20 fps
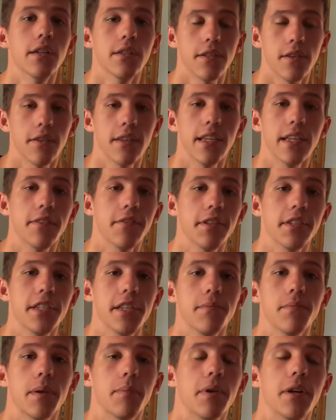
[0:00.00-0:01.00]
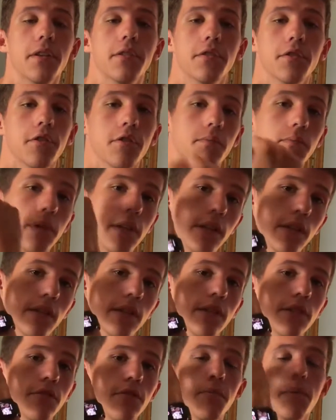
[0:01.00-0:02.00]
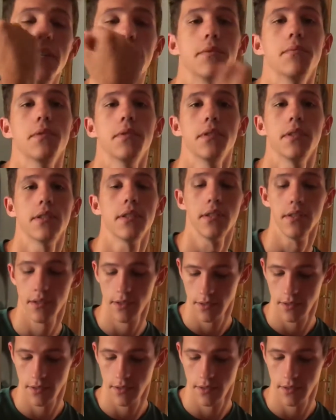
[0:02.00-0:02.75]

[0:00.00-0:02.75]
So then eventually my parents got me this replacement,